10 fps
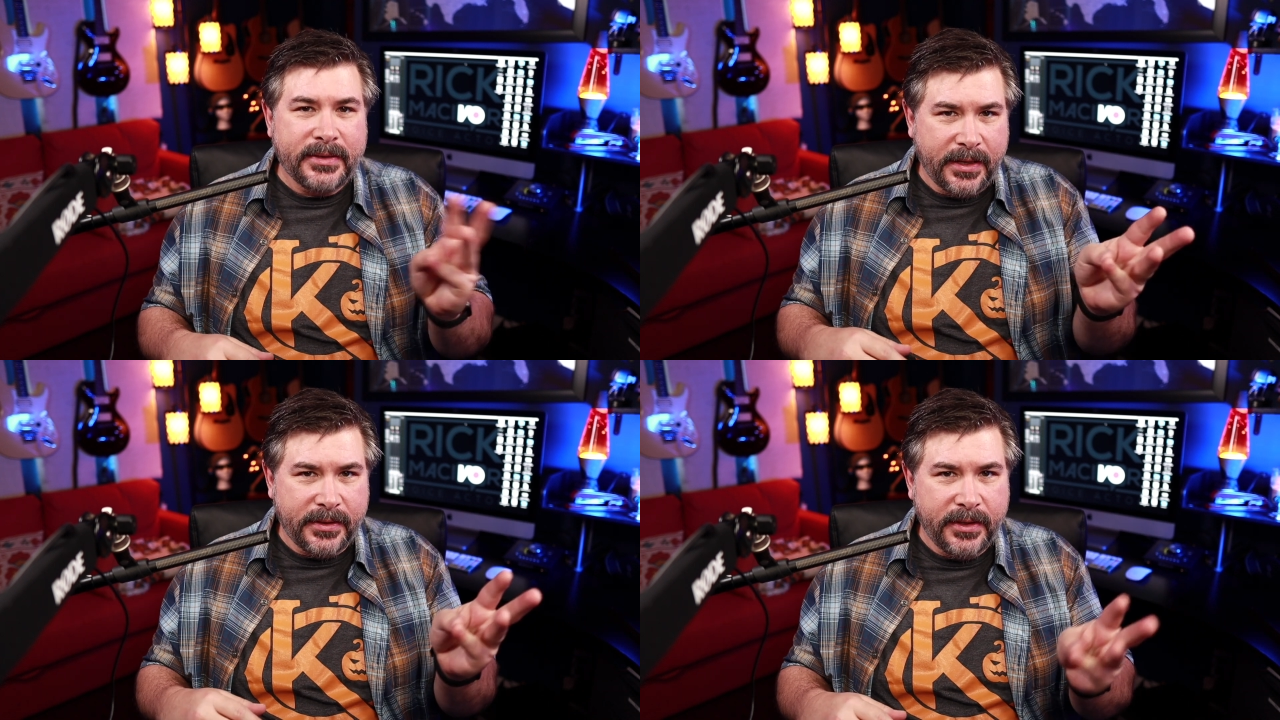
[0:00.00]

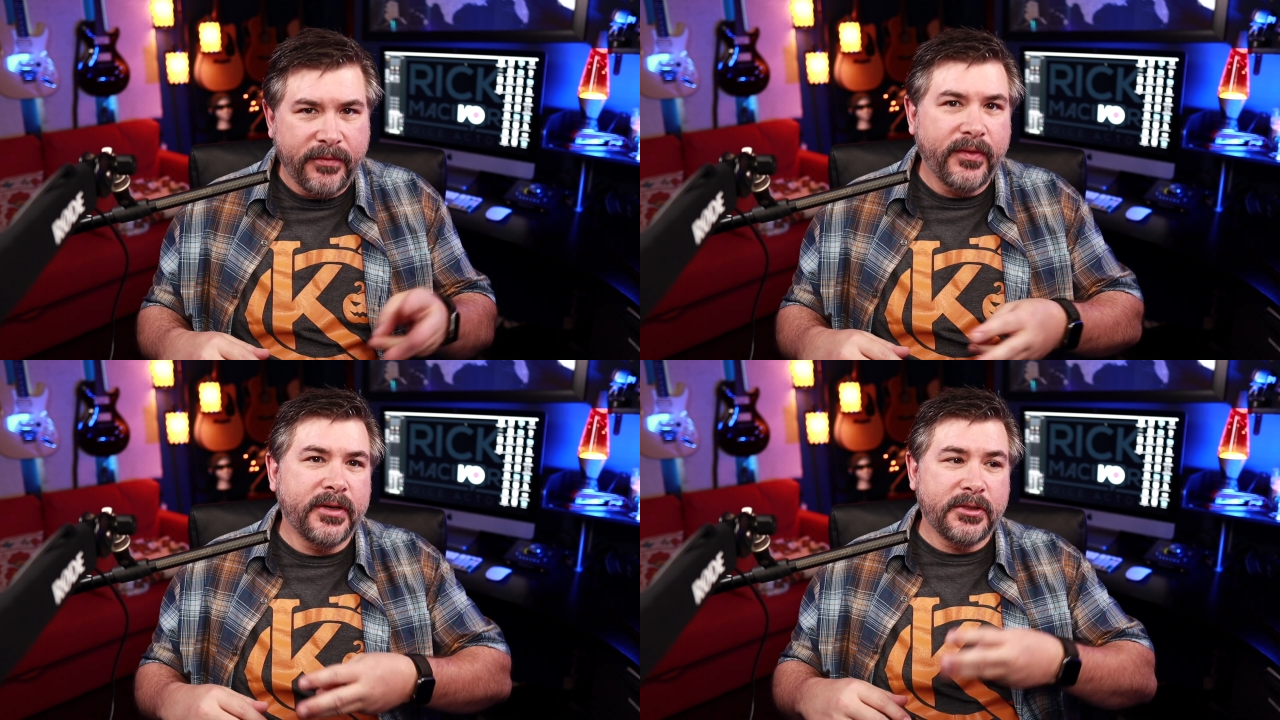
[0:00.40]
technique
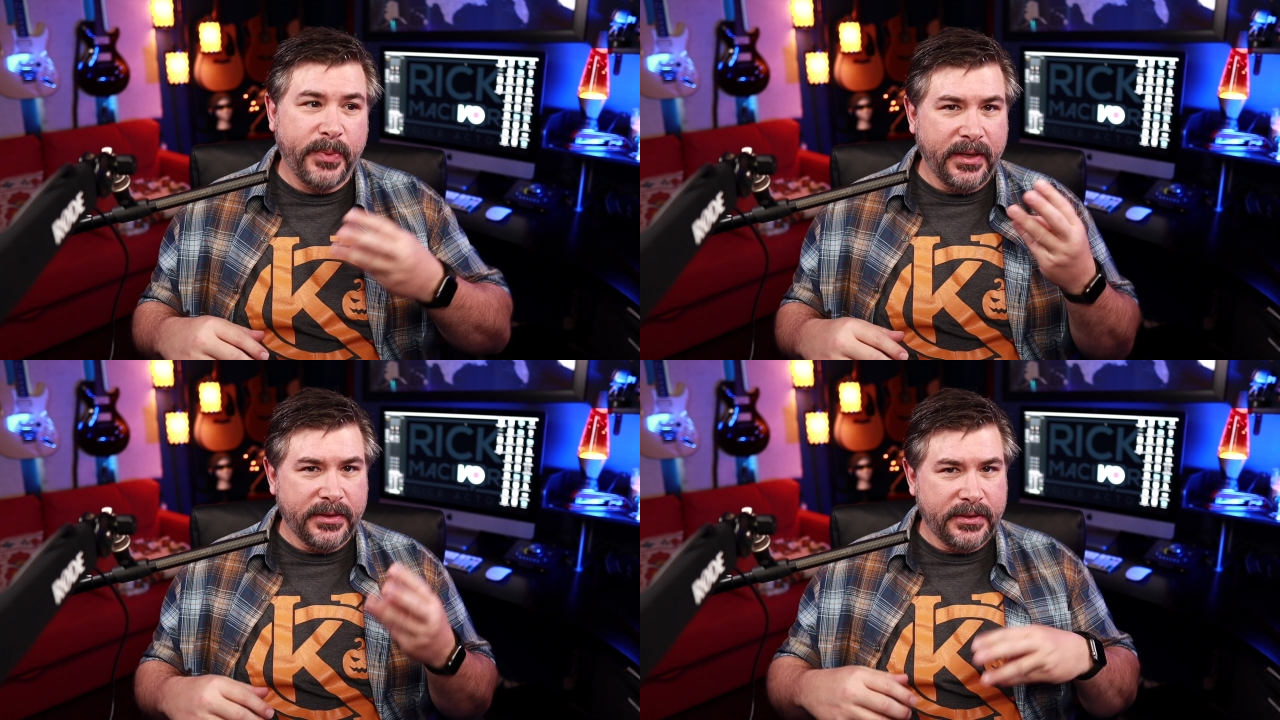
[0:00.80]
first
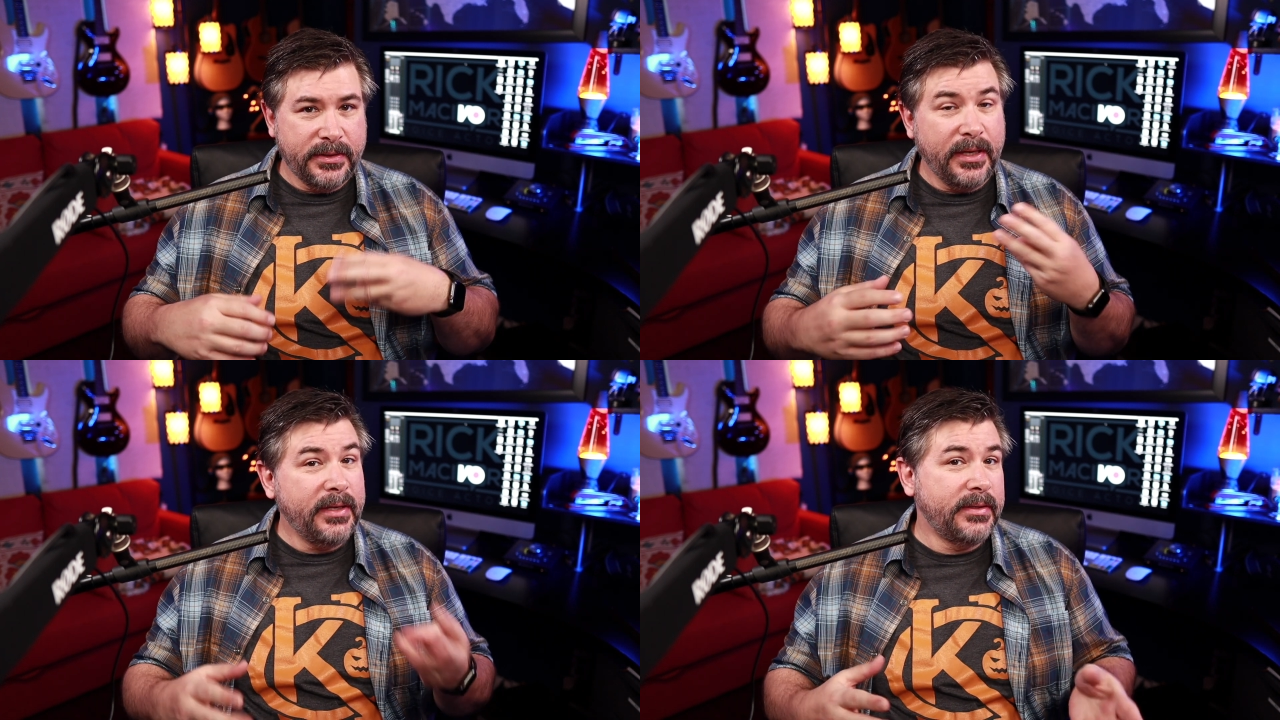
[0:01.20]
because it's
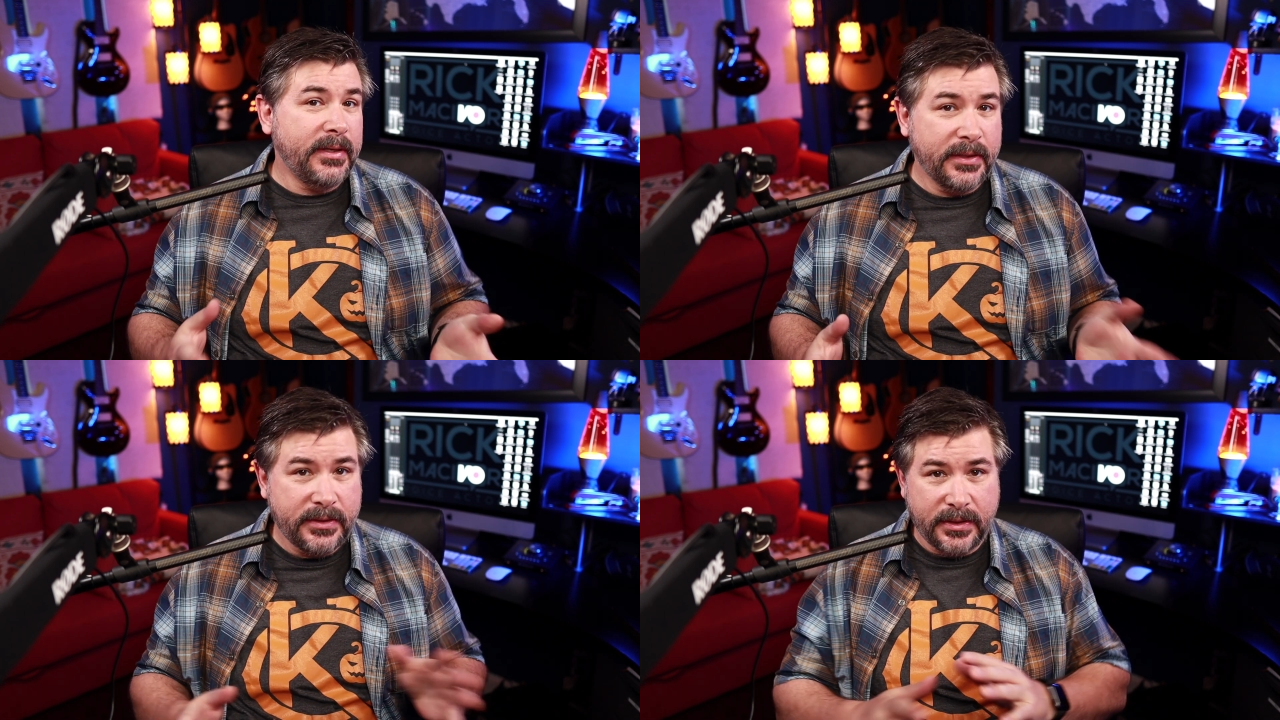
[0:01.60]

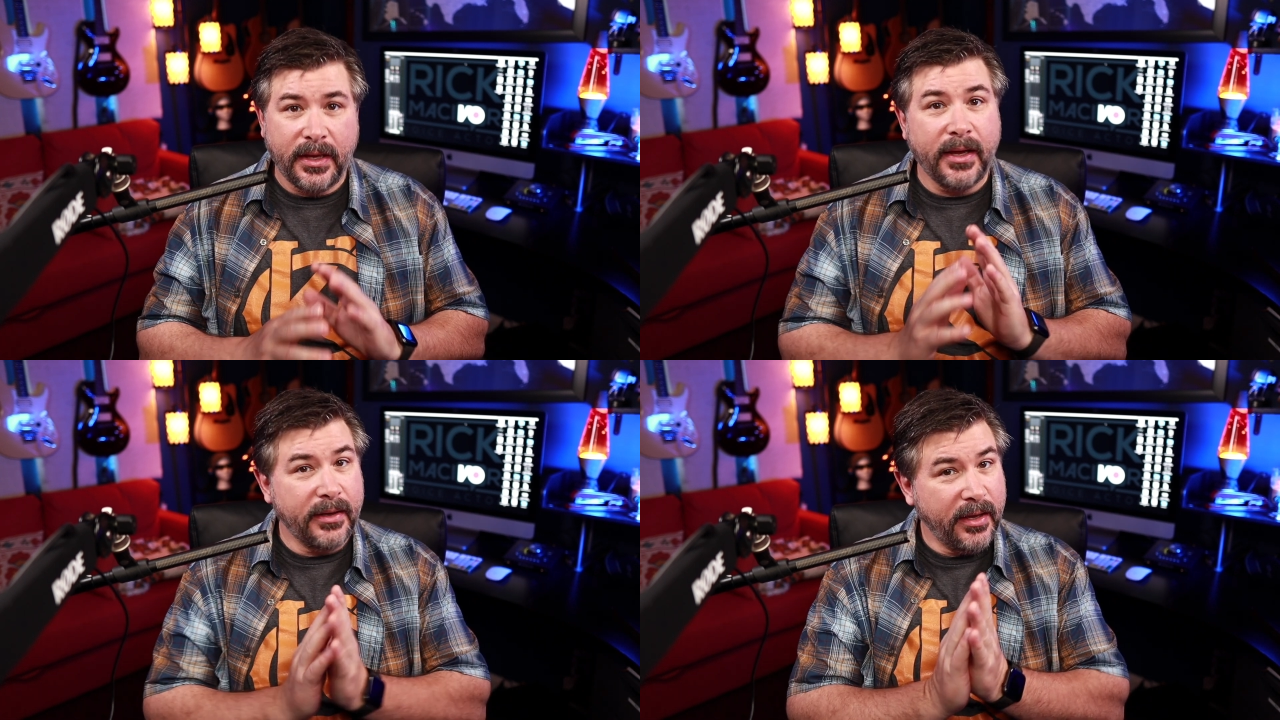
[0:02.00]
easiest to
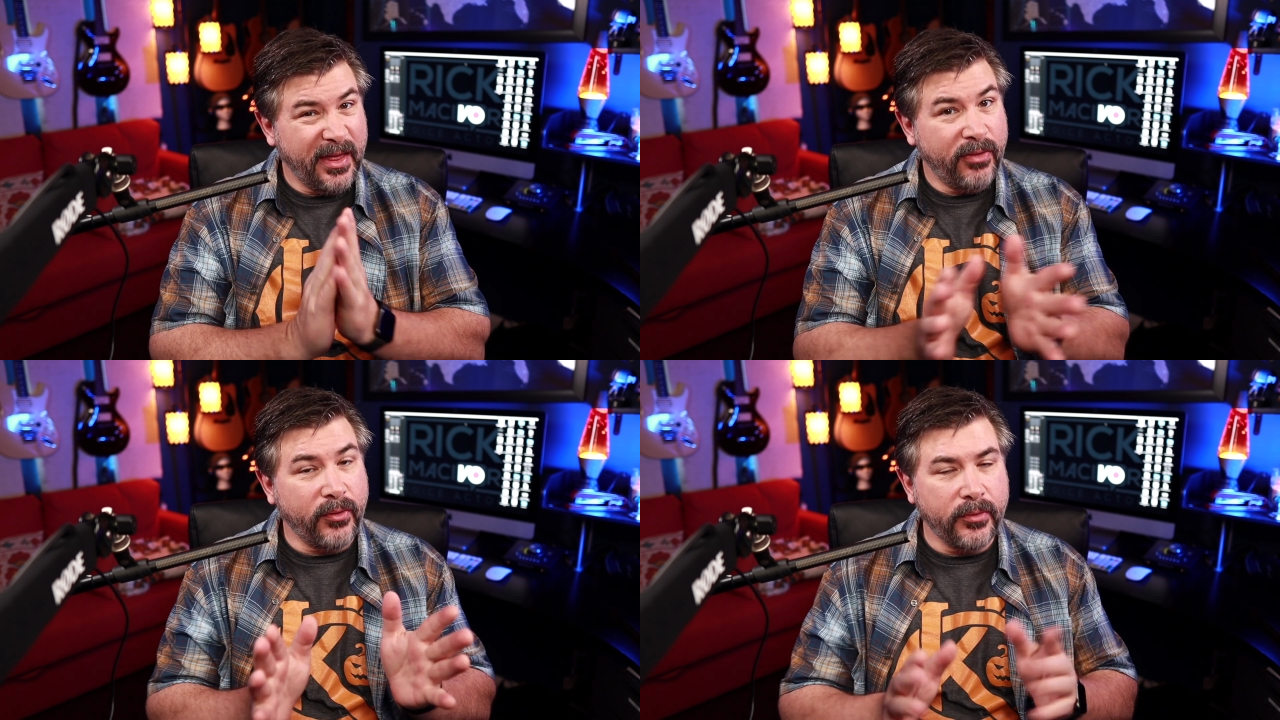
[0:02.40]
kind of get
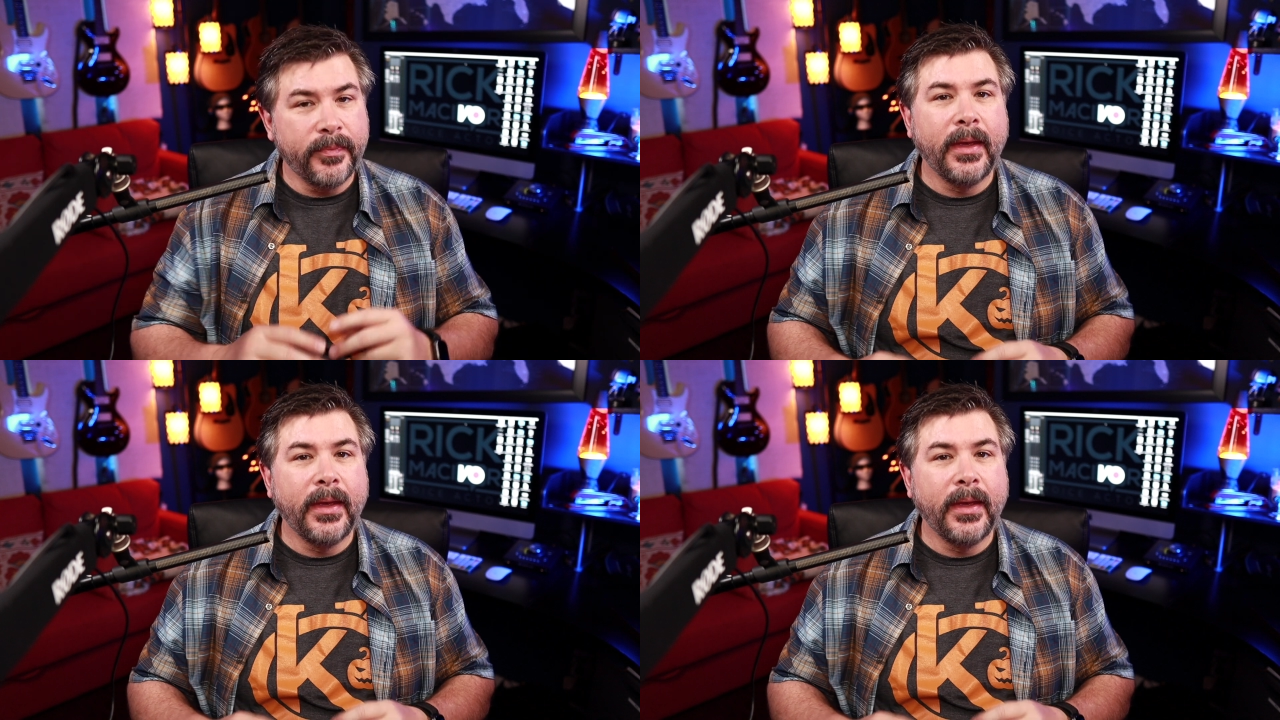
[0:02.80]
through.